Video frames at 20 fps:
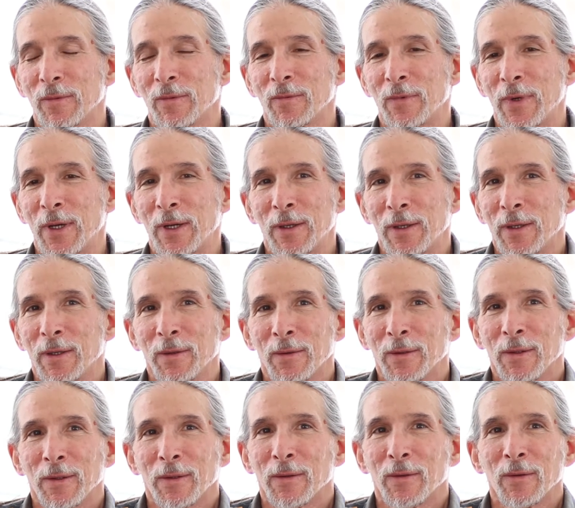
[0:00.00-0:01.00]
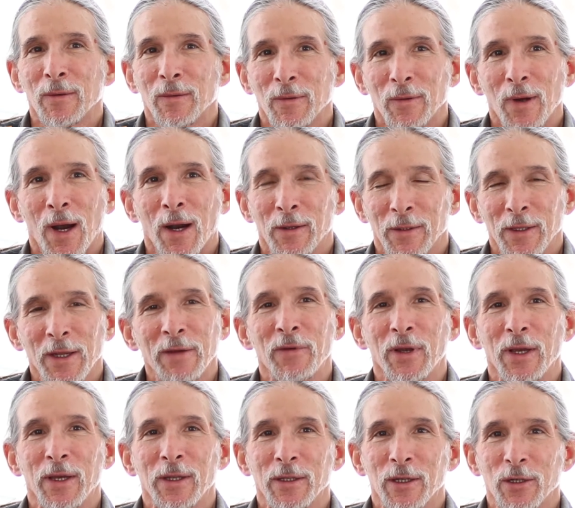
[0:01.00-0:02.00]
we are
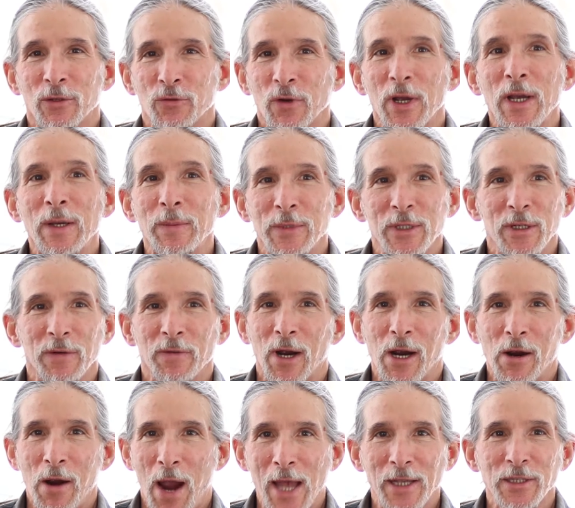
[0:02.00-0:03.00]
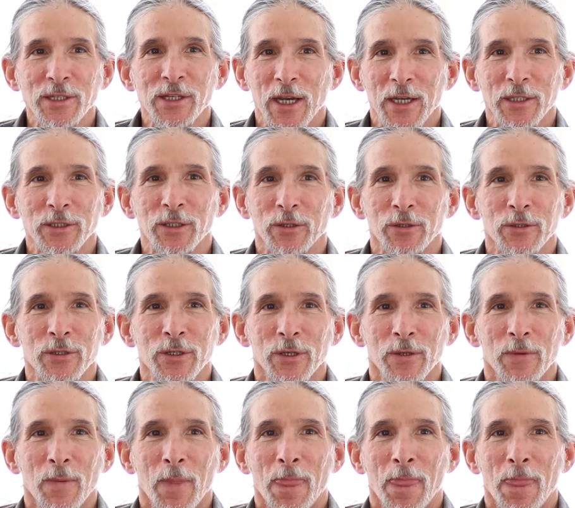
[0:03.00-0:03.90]
living in the dreams of our ancestors.